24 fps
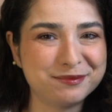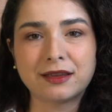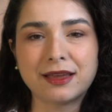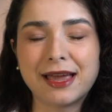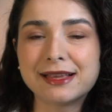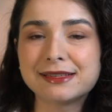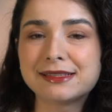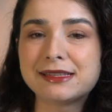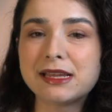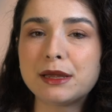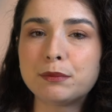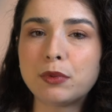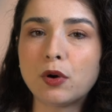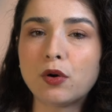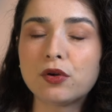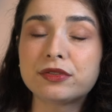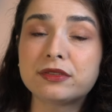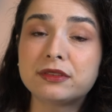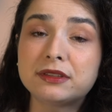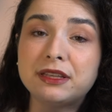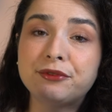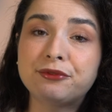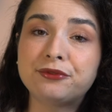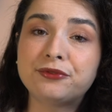as they
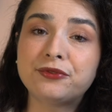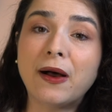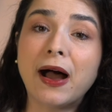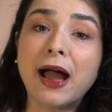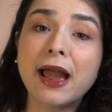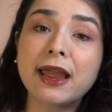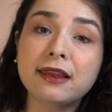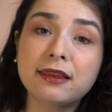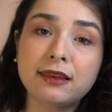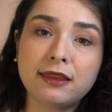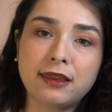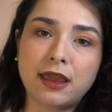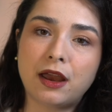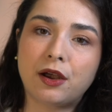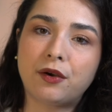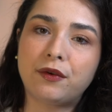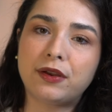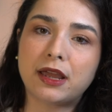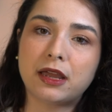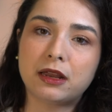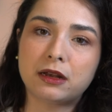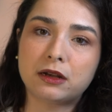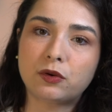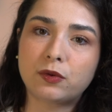both define the
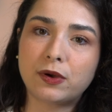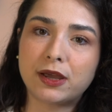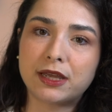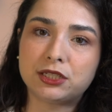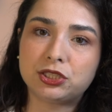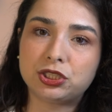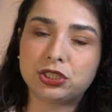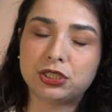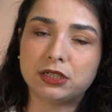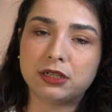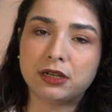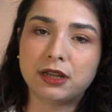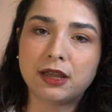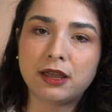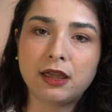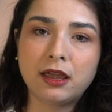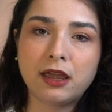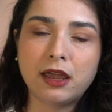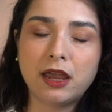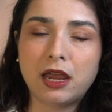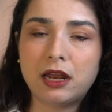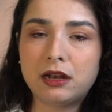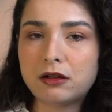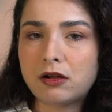area in question
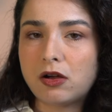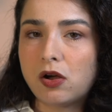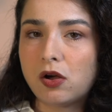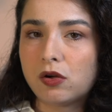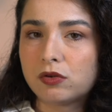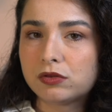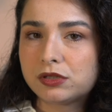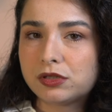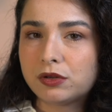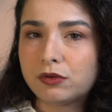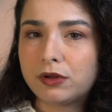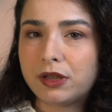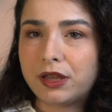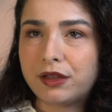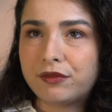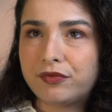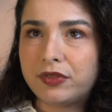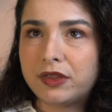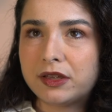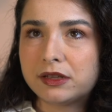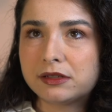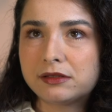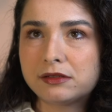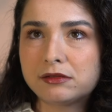and also give
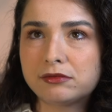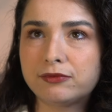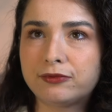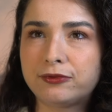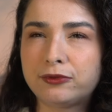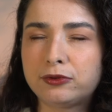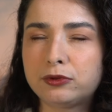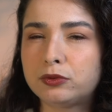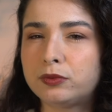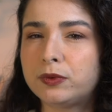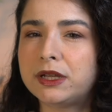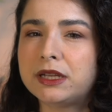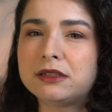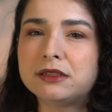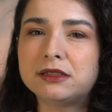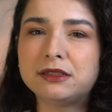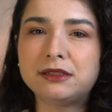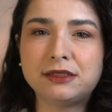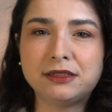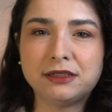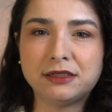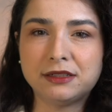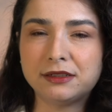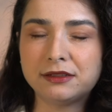this
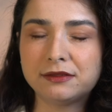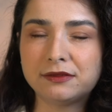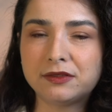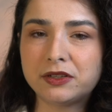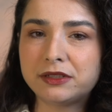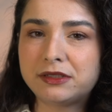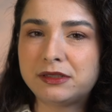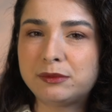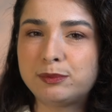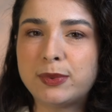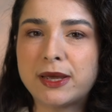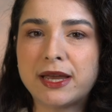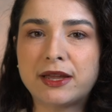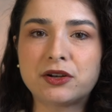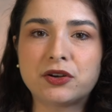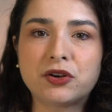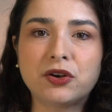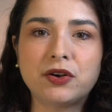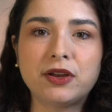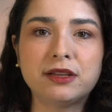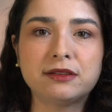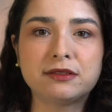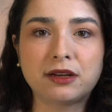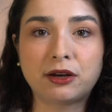fluidity, this better
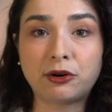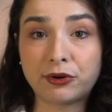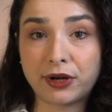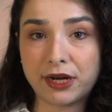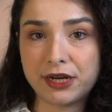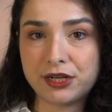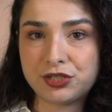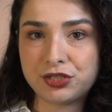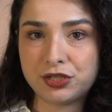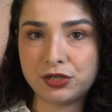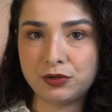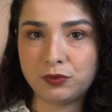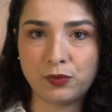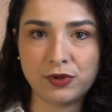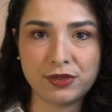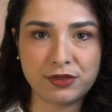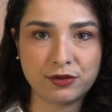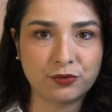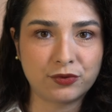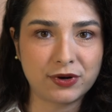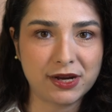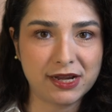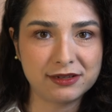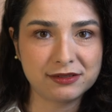integration with the
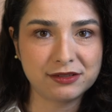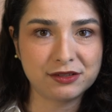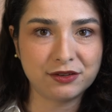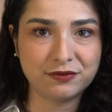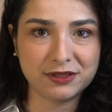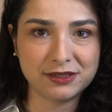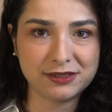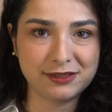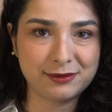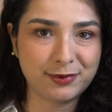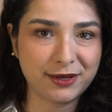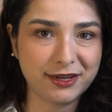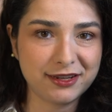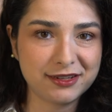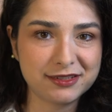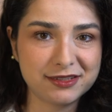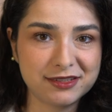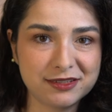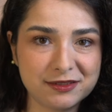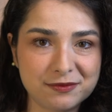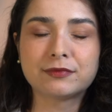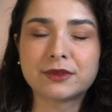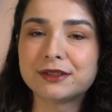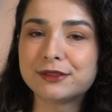rest of the
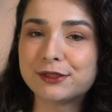space.